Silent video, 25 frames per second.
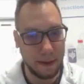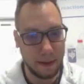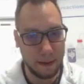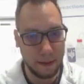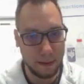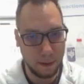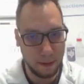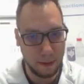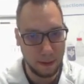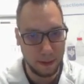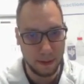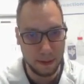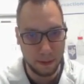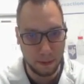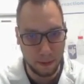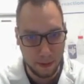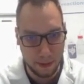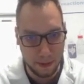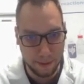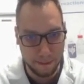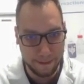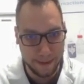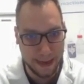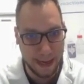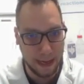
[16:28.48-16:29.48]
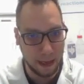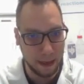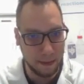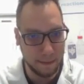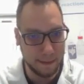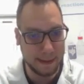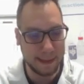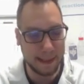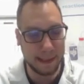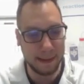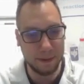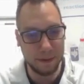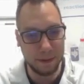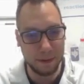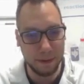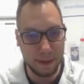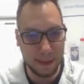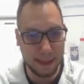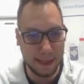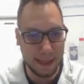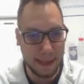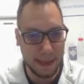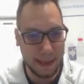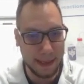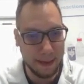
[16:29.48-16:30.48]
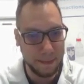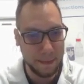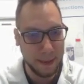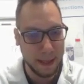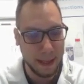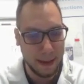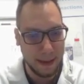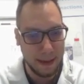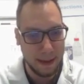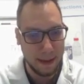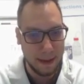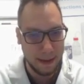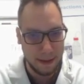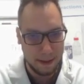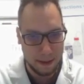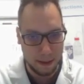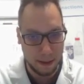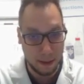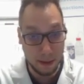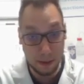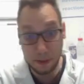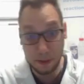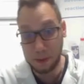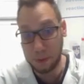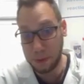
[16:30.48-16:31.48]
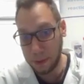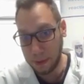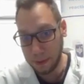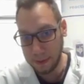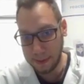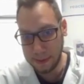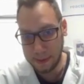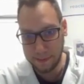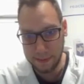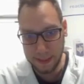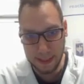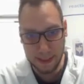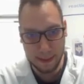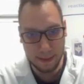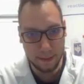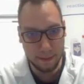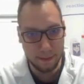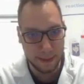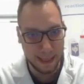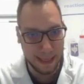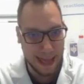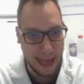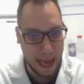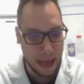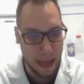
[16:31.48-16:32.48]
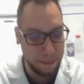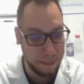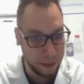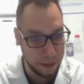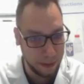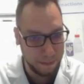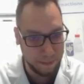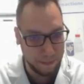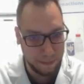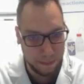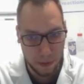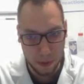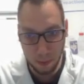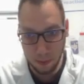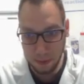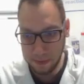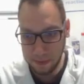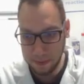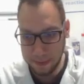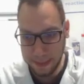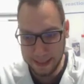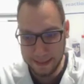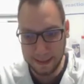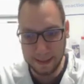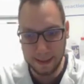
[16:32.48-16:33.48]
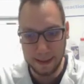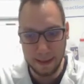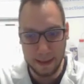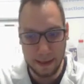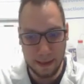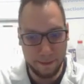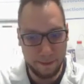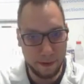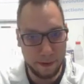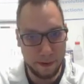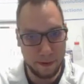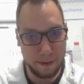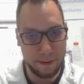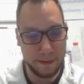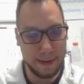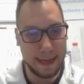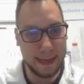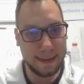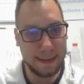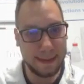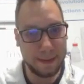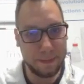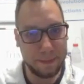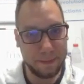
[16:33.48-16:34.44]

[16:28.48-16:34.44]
all the valves and all the controls will happen automatically if you do that.